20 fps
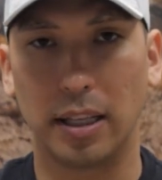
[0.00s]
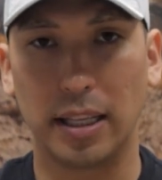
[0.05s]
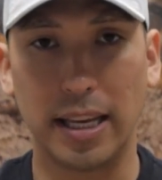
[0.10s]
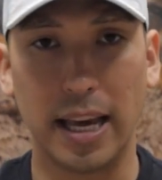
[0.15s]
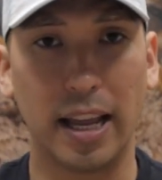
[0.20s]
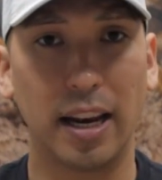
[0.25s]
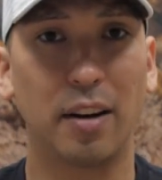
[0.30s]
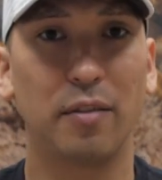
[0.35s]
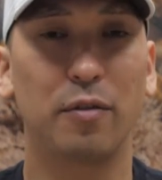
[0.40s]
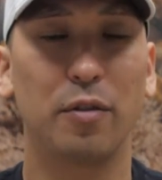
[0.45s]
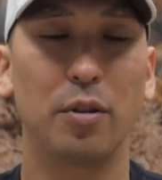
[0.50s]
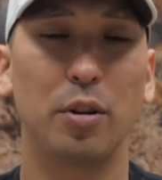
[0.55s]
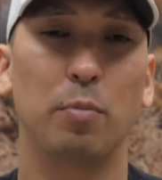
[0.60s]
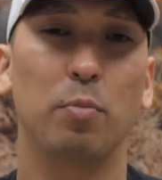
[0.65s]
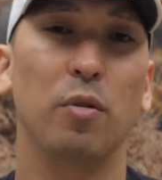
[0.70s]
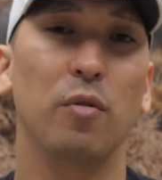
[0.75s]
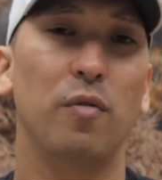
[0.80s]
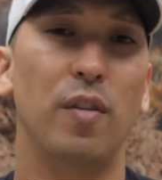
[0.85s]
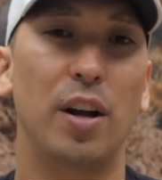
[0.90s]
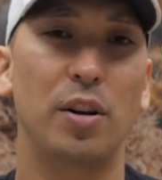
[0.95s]
get it from the
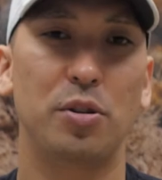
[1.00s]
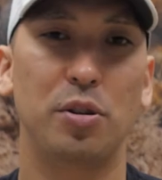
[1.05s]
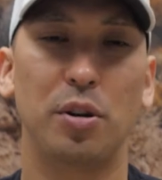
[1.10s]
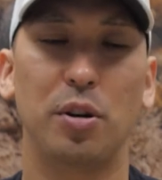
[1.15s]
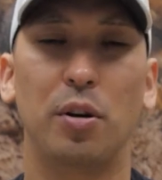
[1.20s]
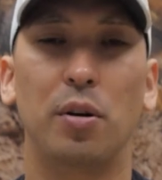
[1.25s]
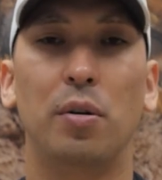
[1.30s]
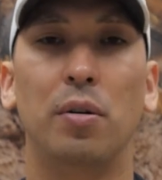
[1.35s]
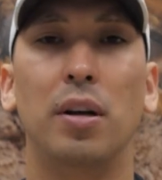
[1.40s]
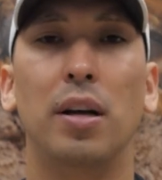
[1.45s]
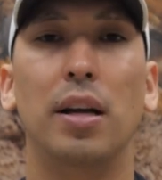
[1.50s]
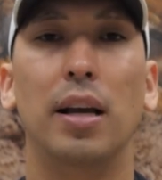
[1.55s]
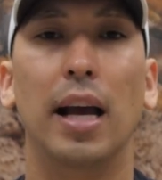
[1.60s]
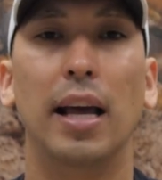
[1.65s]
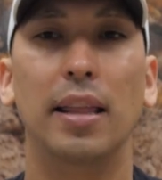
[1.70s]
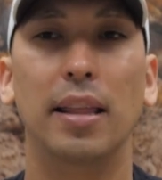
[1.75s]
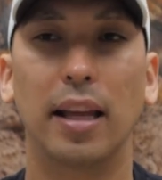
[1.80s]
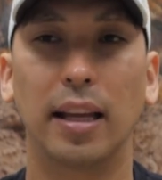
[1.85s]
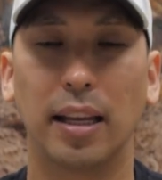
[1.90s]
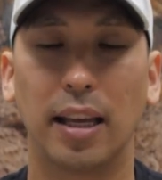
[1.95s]
professional,
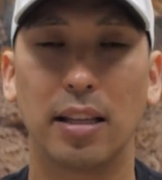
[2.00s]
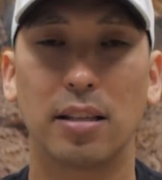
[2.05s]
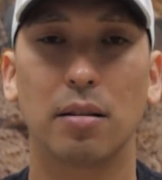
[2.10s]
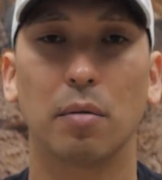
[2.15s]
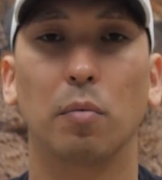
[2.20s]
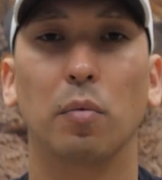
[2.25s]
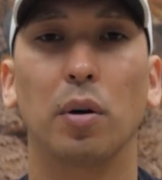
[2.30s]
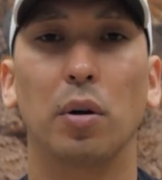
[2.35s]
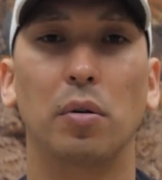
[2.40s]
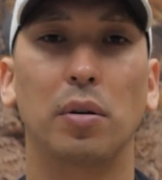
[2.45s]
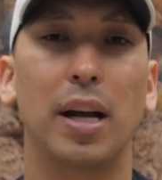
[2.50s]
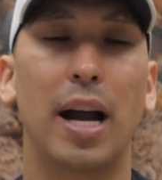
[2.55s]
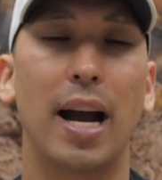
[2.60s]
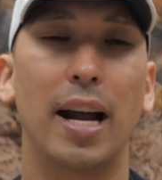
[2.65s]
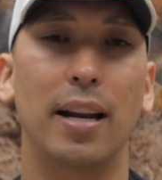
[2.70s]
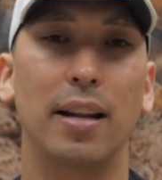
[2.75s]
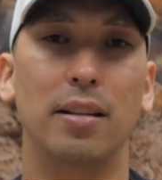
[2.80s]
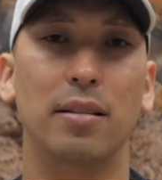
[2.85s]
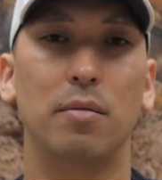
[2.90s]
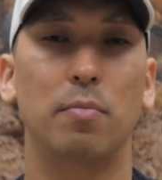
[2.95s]
and then get some real
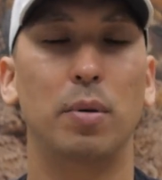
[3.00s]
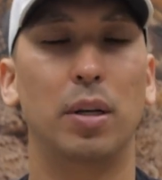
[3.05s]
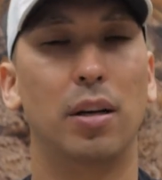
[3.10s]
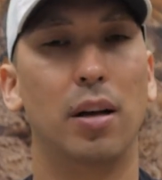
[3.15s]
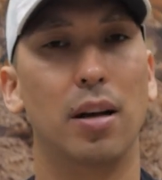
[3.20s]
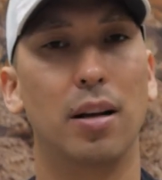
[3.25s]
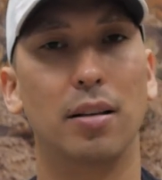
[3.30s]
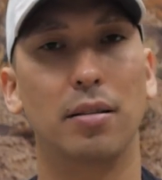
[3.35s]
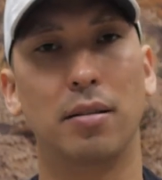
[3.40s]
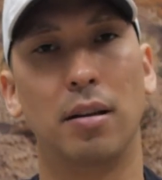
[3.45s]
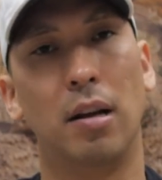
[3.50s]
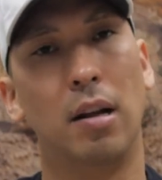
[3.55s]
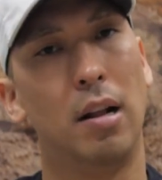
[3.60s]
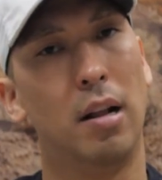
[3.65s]
guidance because